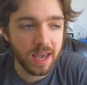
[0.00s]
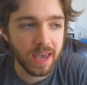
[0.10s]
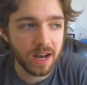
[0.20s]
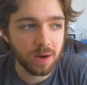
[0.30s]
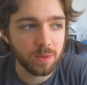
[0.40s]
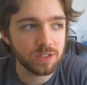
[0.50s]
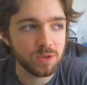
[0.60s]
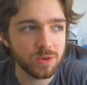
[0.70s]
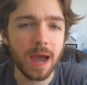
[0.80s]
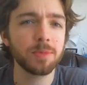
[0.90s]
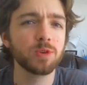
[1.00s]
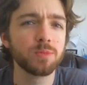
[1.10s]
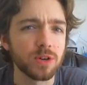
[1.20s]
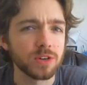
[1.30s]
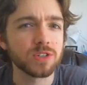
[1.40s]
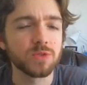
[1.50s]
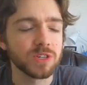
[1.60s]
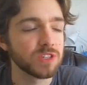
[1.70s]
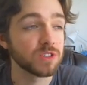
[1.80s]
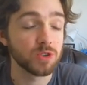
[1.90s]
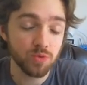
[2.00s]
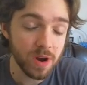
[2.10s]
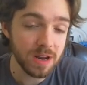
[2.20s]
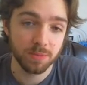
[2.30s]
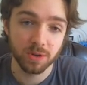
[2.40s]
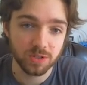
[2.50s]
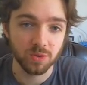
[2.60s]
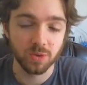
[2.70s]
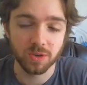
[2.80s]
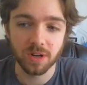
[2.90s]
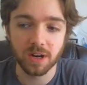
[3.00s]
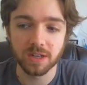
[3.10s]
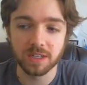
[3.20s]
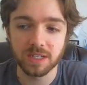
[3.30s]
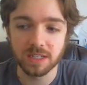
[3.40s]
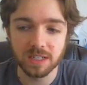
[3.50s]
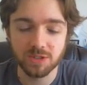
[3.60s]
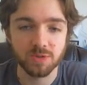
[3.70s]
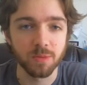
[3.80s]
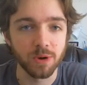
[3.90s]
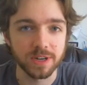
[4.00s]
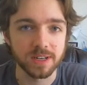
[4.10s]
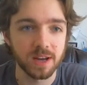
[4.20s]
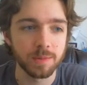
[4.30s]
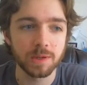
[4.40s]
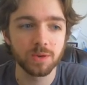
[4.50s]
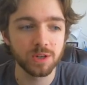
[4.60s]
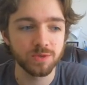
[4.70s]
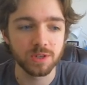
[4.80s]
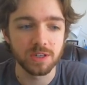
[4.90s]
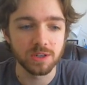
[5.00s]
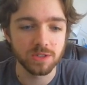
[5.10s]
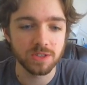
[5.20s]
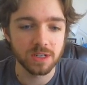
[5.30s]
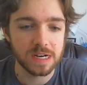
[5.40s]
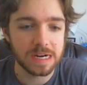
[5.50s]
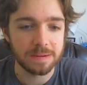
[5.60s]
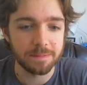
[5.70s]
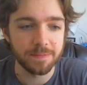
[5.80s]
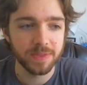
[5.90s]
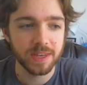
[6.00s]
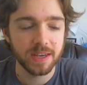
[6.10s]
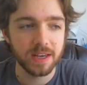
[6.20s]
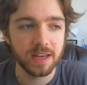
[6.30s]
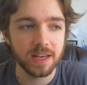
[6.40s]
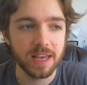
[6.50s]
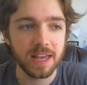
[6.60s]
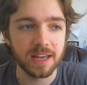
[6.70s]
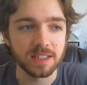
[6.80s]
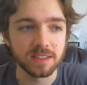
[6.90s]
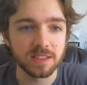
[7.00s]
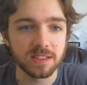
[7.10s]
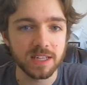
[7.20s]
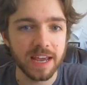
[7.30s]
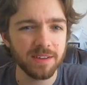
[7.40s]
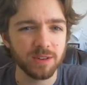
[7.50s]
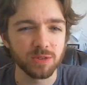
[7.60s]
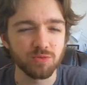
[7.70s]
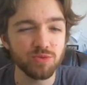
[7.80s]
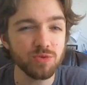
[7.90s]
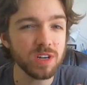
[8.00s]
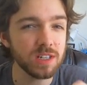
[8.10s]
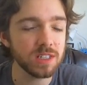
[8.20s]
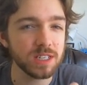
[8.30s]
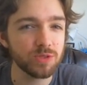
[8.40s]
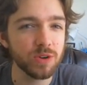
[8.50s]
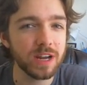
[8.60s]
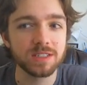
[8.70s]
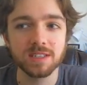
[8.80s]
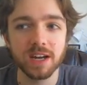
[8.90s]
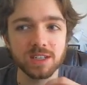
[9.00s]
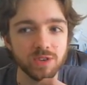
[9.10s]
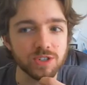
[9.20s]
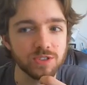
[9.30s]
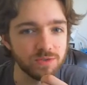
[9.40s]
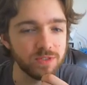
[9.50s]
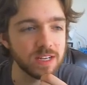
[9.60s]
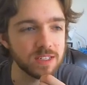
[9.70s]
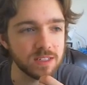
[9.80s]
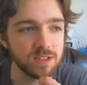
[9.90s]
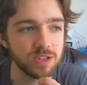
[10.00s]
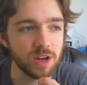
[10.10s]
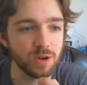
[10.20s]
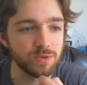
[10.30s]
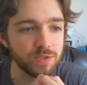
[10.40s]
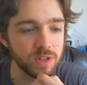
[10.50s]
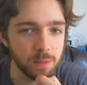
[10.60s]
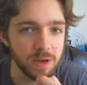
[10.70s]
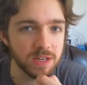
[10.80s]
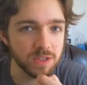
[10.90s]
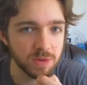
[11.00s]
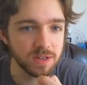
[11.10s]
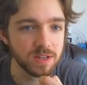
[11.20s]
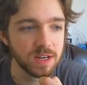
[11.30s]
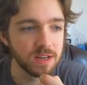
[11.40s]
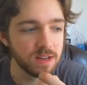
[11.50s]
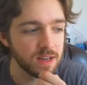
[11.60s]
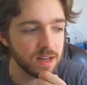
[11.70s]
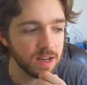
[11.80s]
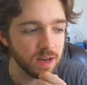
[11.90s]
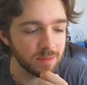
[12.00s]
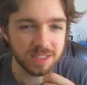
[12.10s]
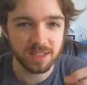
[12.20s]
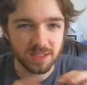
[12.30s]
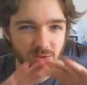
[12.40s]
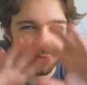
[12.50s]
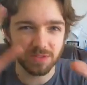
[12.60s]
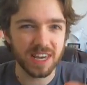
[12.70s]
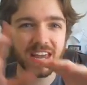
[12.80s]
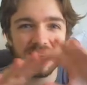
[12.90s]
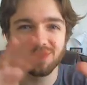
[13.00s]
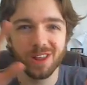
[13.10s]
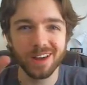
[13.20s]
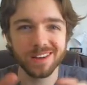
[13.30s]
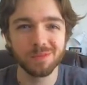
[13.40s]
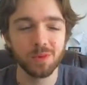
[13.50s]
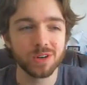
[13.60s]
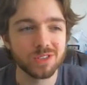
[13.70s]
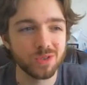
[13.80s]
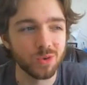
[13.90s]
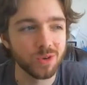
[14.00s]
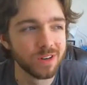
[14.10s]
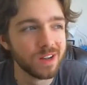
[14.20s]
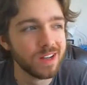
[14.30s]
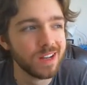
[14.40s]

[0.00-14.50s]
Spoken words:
and I went to Capitol Books, which is a great bookstore in Eastern Market. I've been going there for years, and they have a really great science fiction fantasy shelf in the basement. It's this sort of cave-like bookstore,